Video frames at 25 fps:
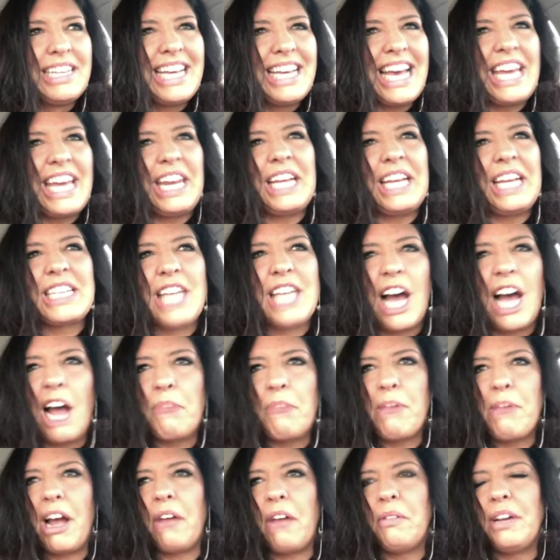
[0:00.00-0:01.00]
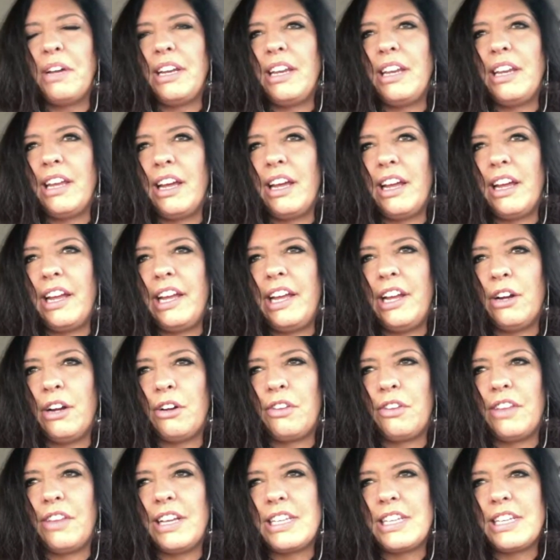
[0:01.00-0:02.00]
Anytime I would
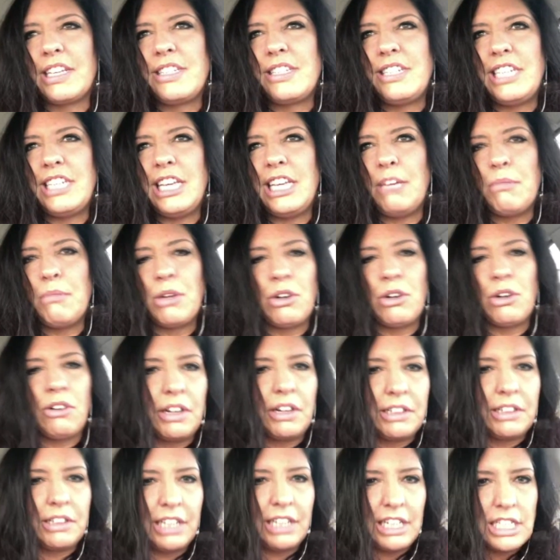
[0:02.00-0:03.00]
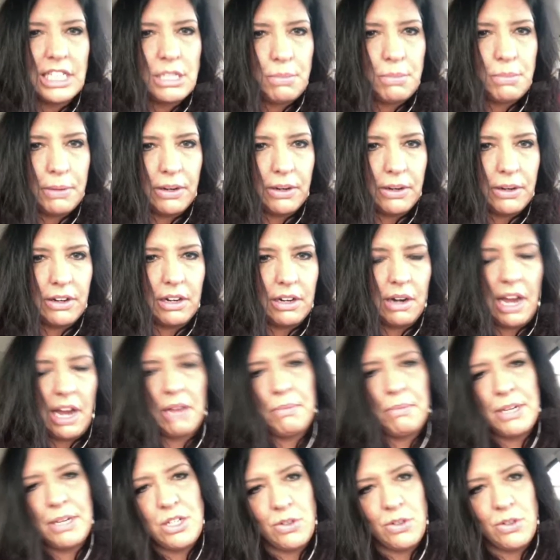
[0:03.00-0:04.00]
hear this demon or unclean spirit,
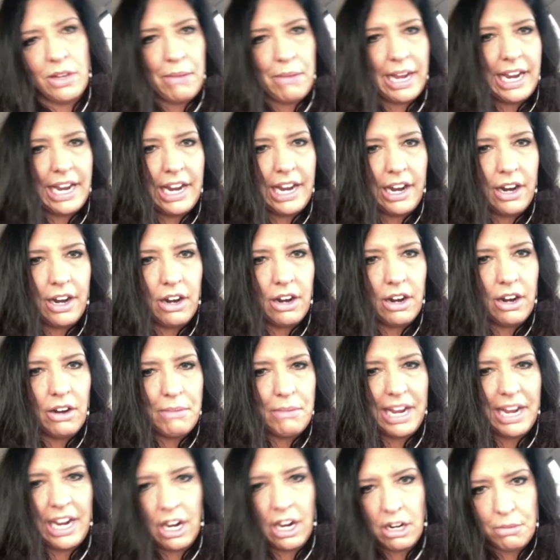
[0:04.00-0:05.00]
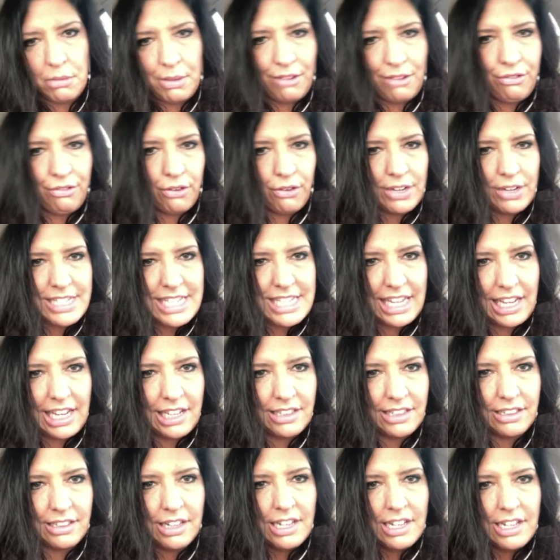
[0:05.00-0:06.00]
I'd be doing my hair, and my hair would be
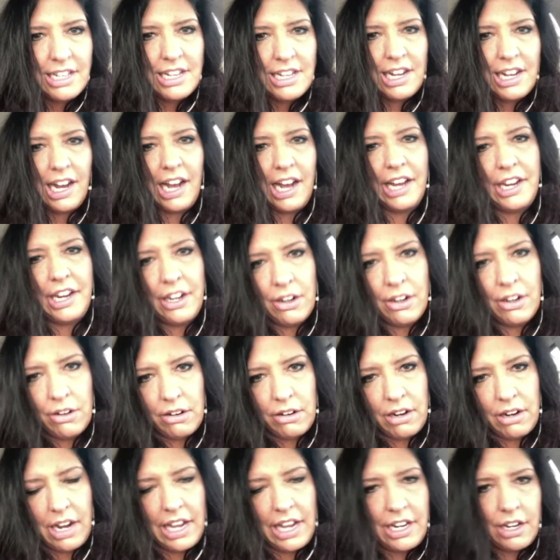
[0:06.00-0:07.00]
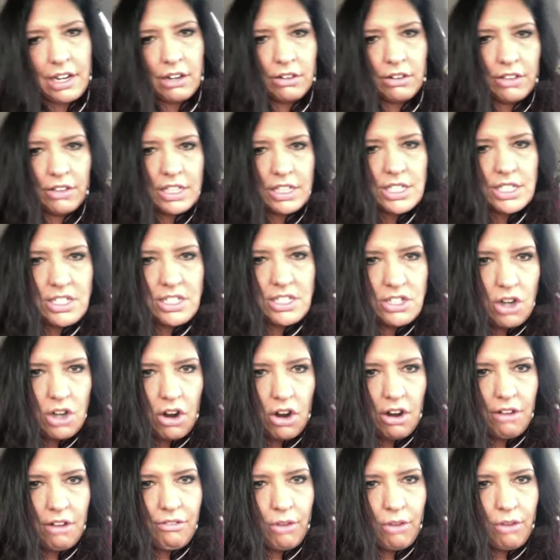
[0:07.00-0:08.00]
frizzy, and I'd hear this
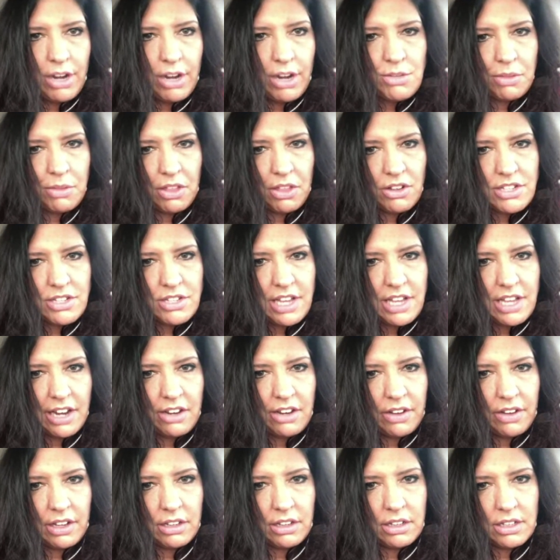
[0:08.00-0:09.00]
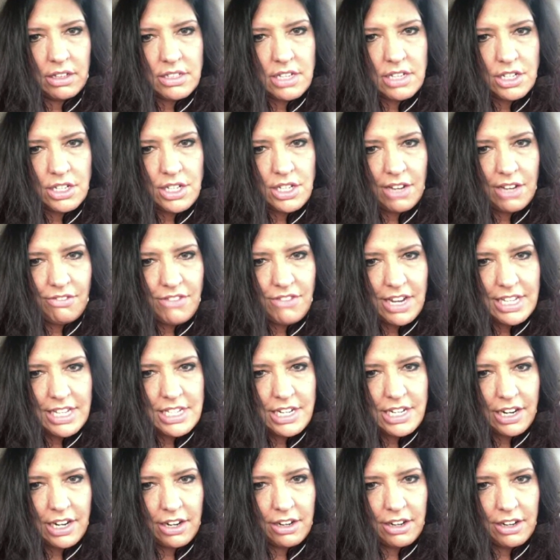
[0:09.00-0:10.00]
dark voice from the other side going, it's because you have
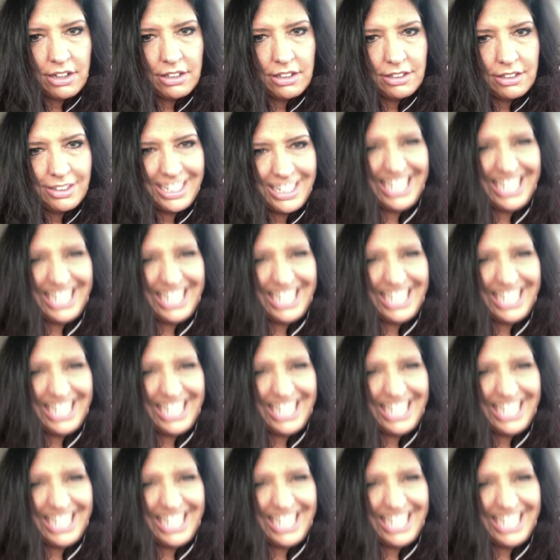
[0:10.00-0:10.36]
nest hair.